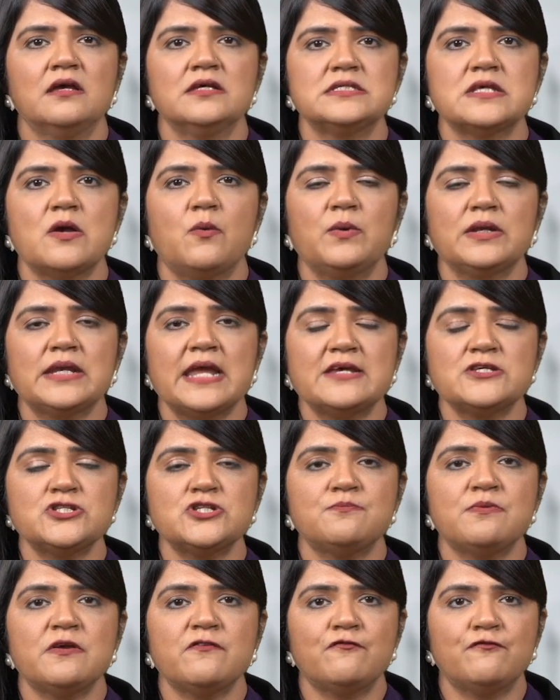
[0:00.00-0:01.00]
So one has
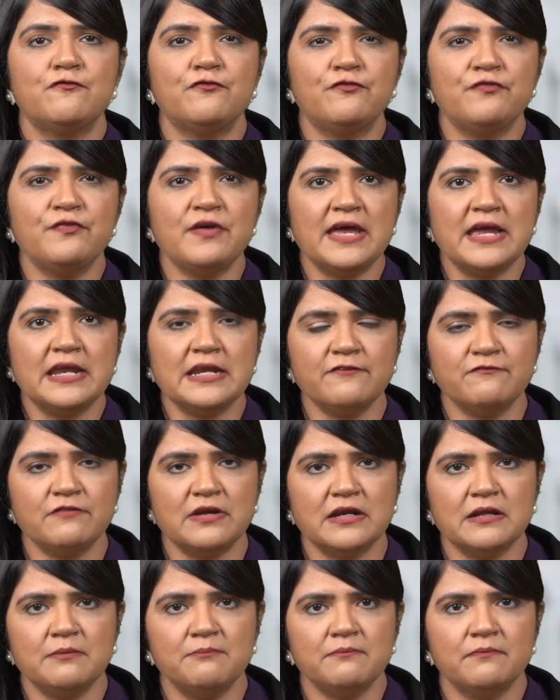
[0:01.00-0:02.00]
to be very,
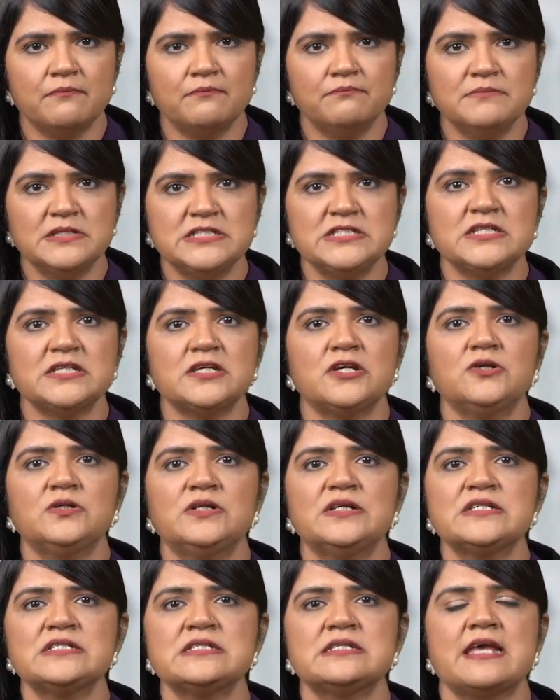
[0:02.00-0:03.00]
very
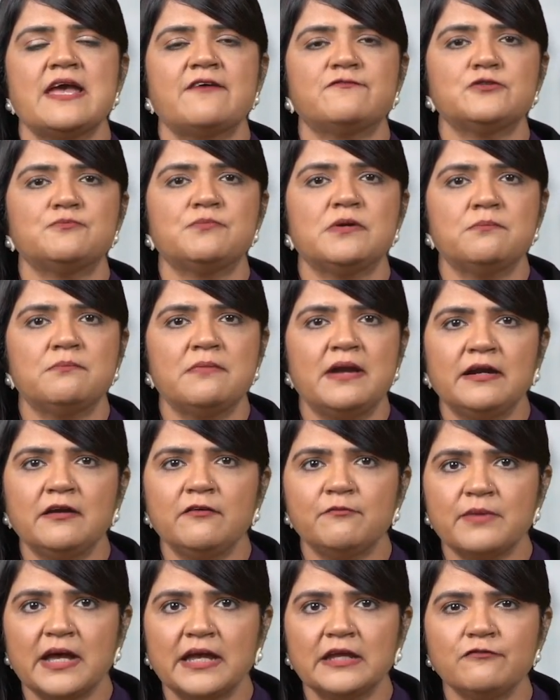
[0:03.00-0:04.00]
meticulous. They have to be very
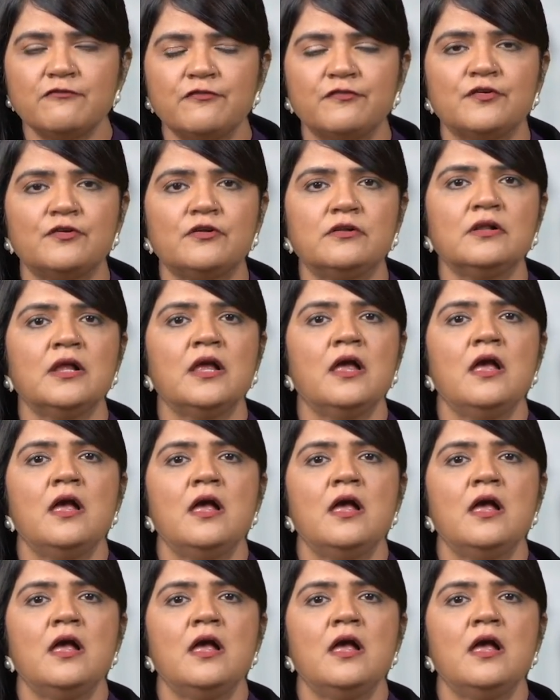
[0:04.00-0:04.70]
mindful.